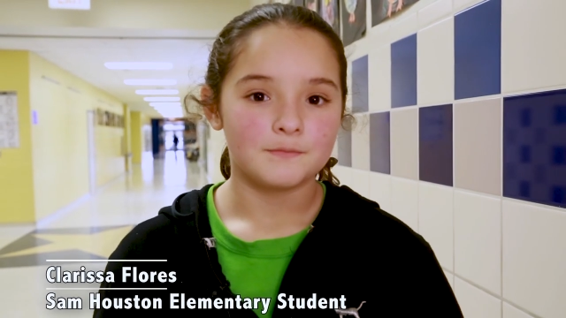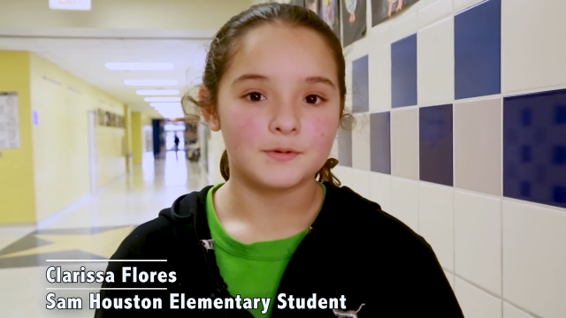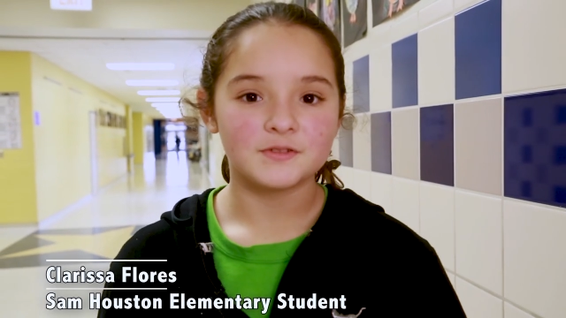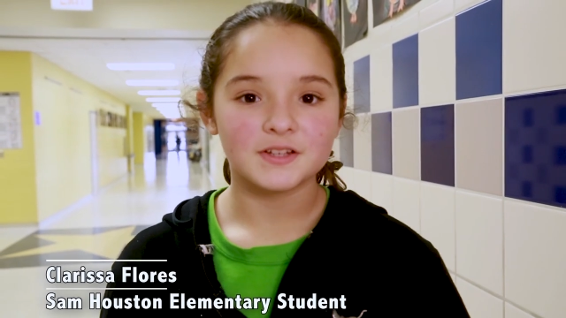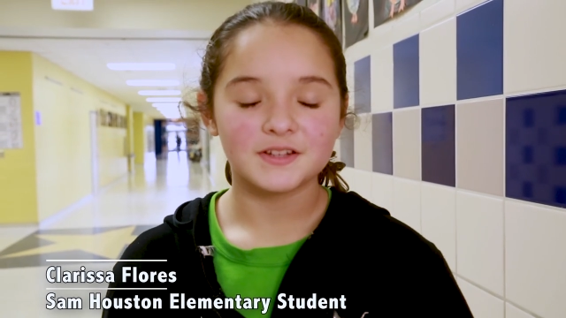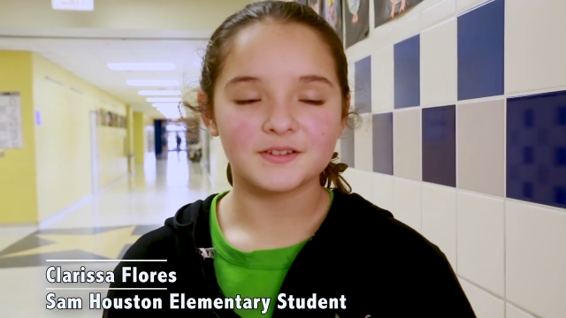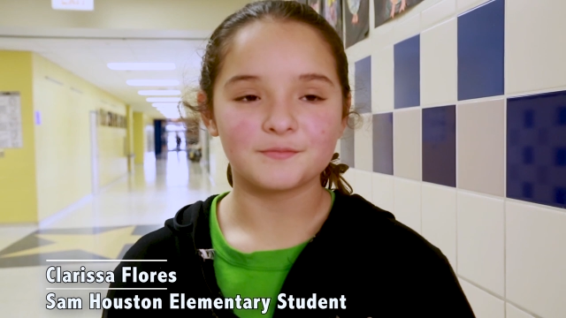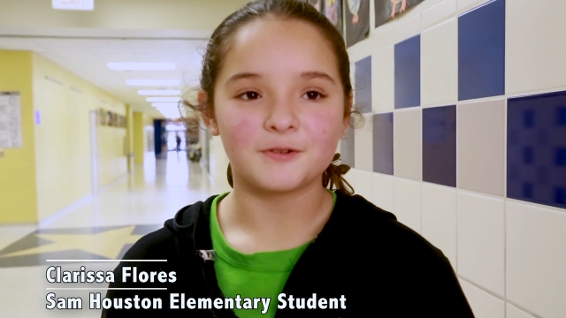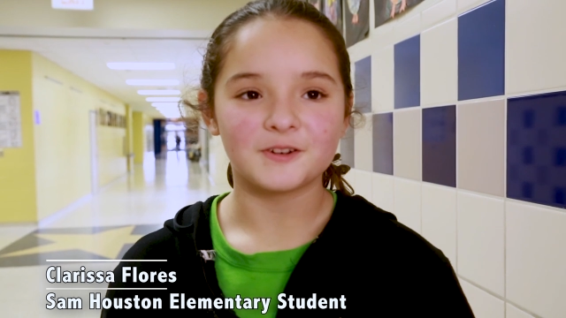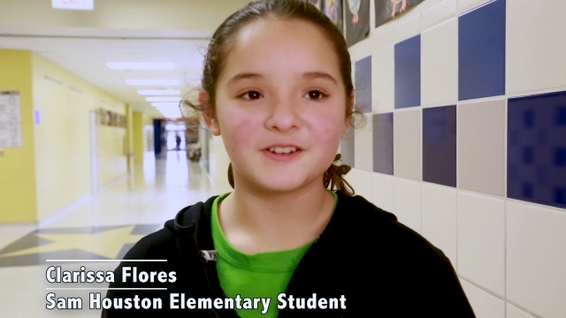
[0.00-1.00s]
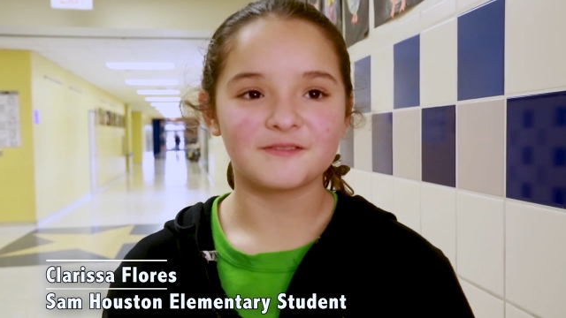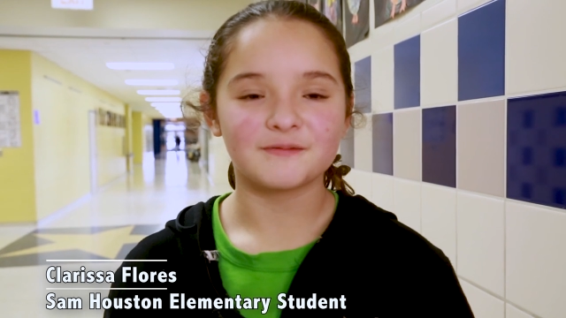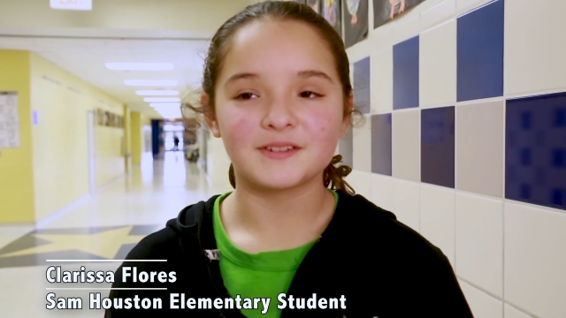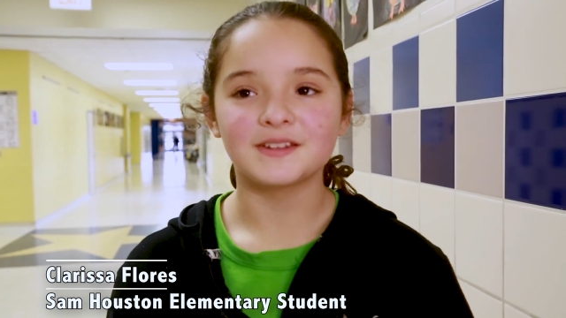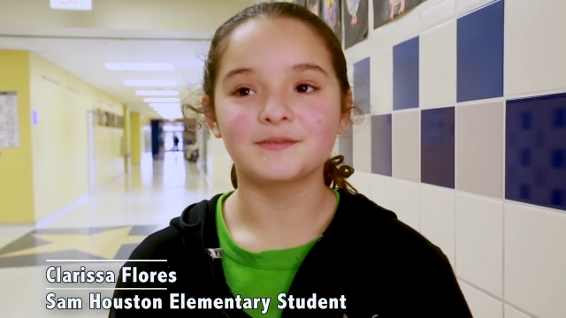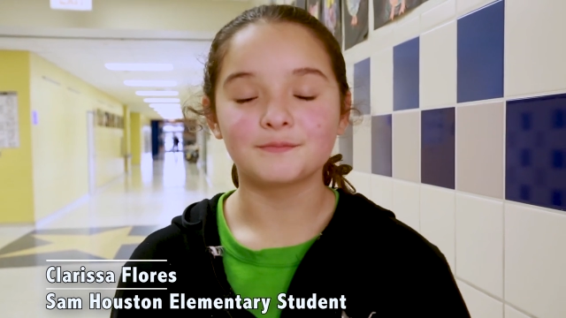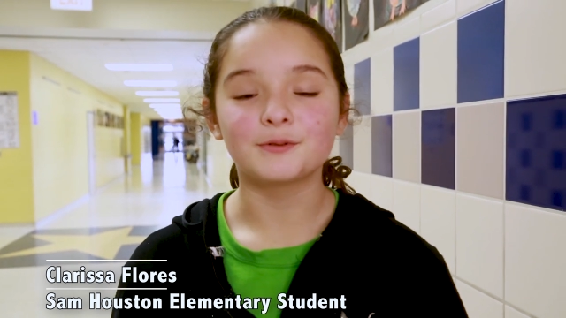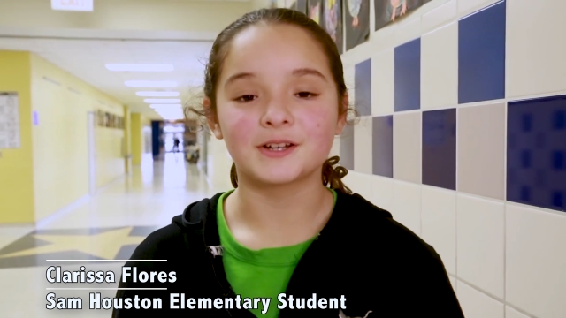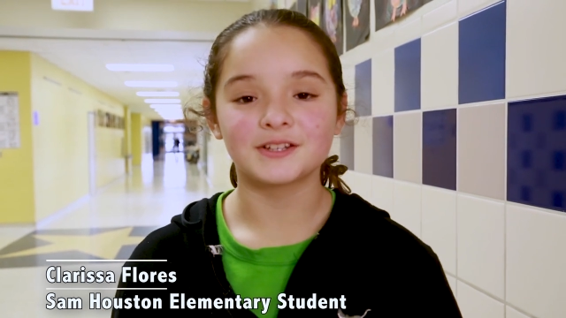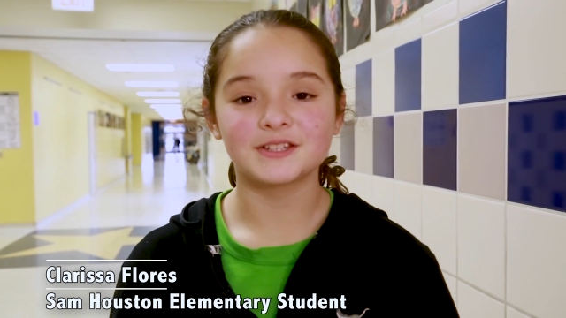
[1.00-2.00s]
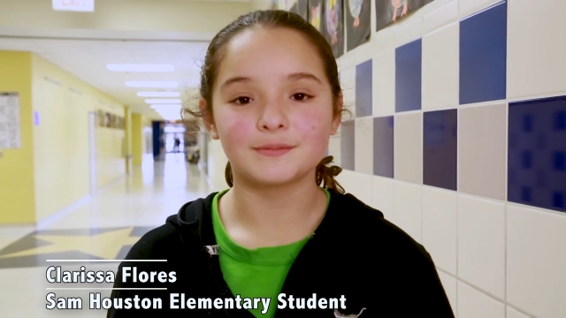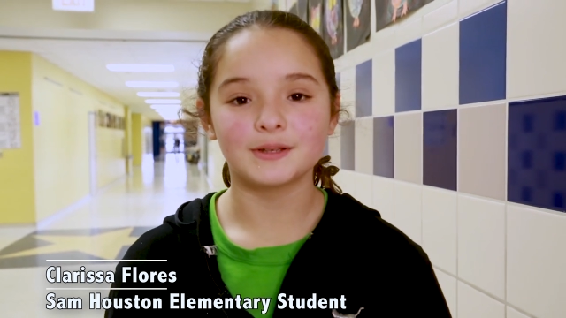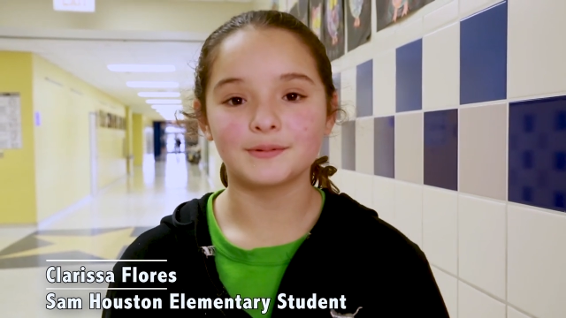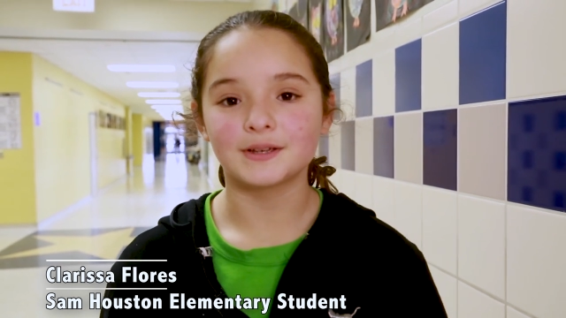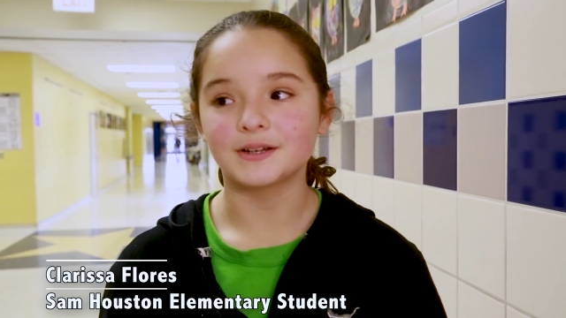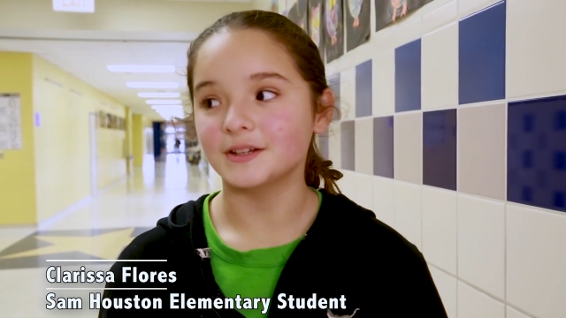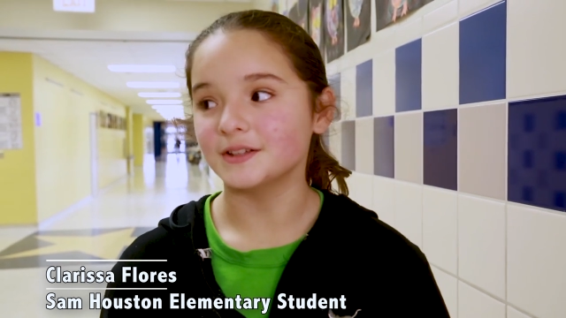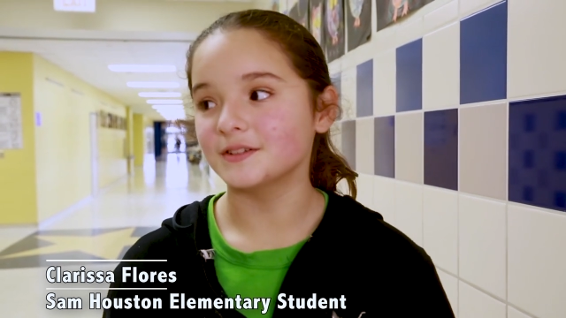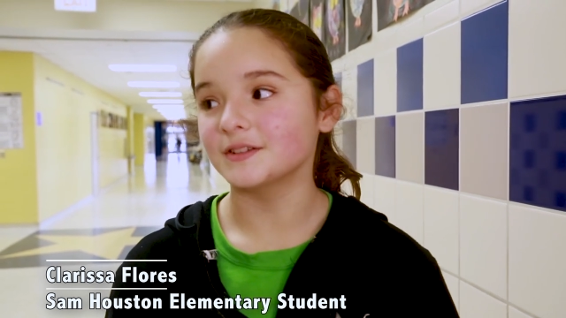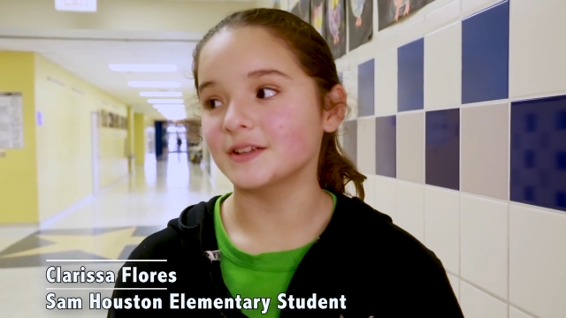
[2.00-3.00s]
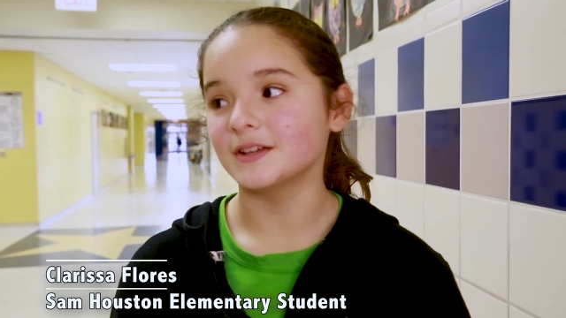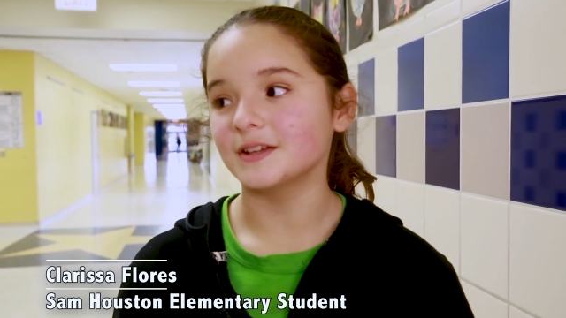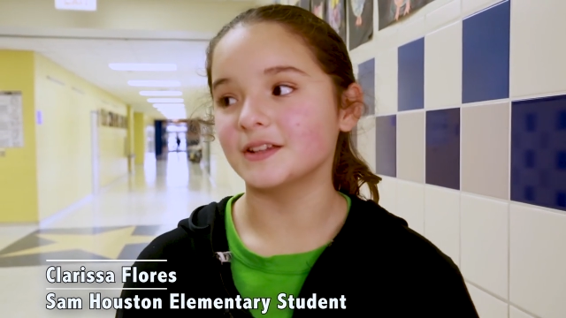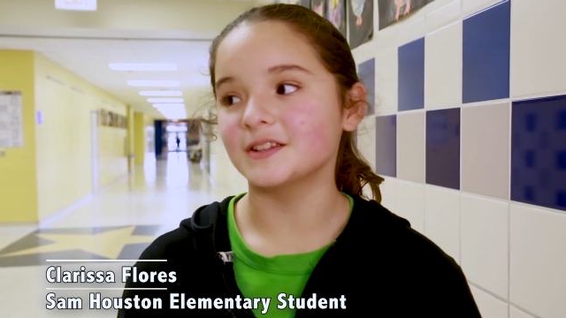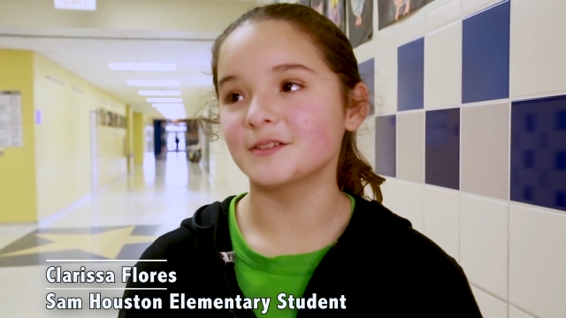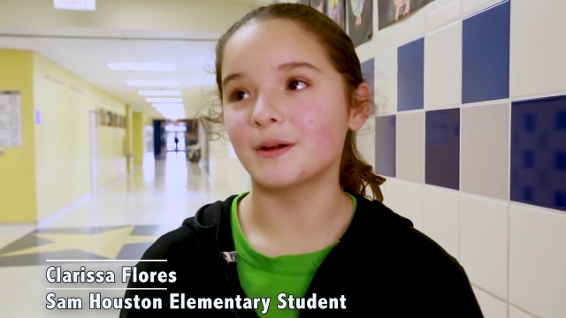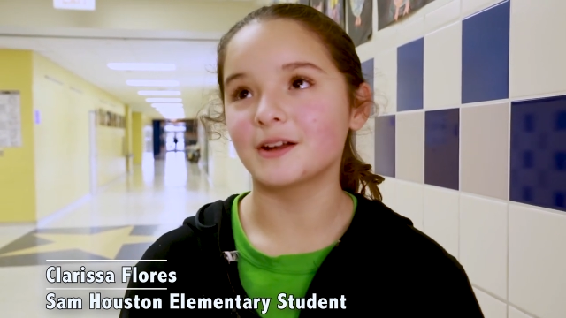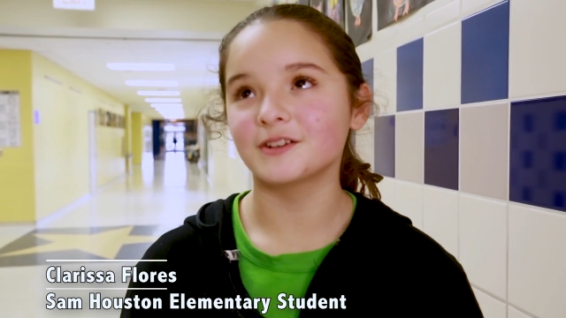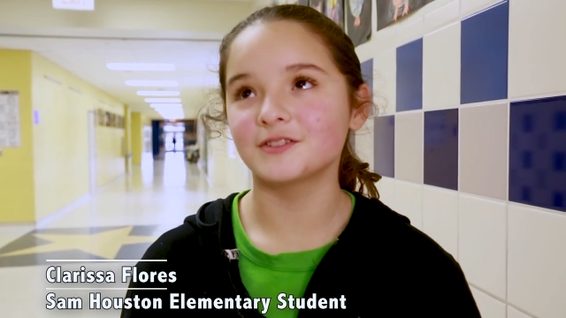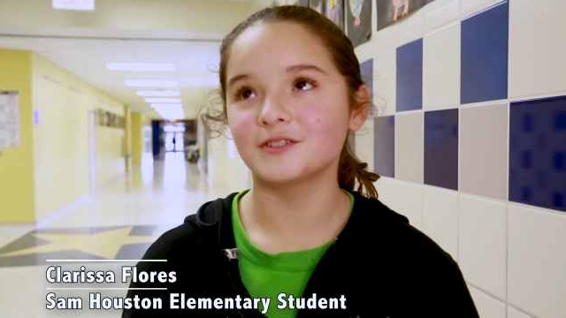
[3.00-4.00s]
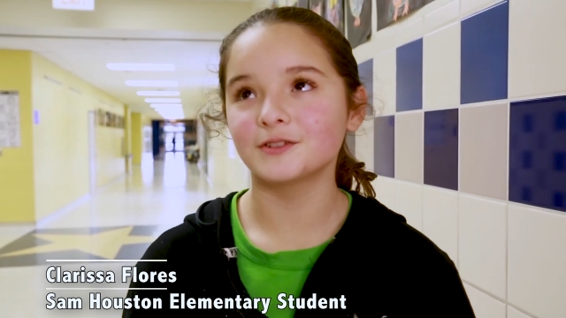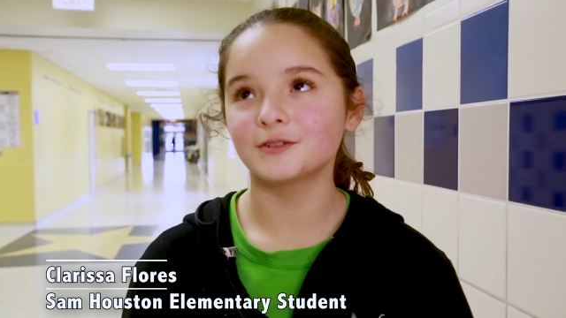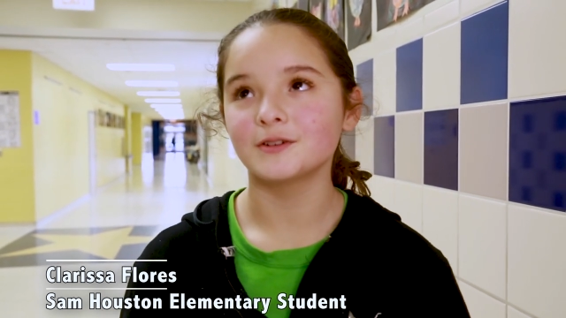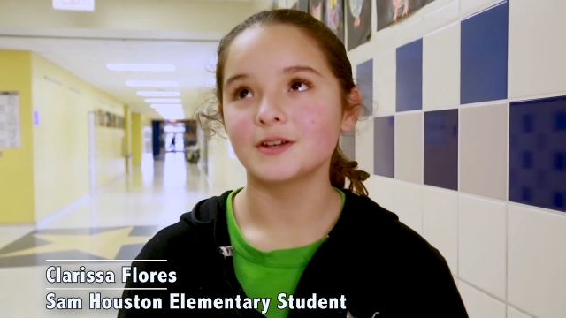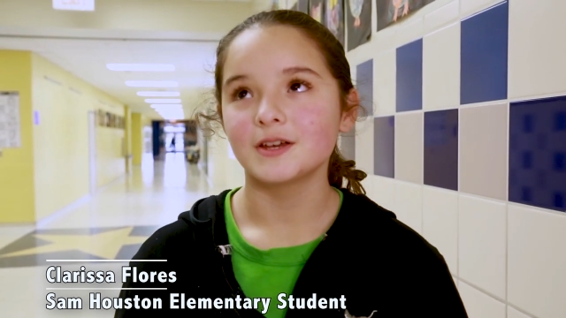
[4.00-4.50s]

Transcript: Music's important, important to me because it inspires you,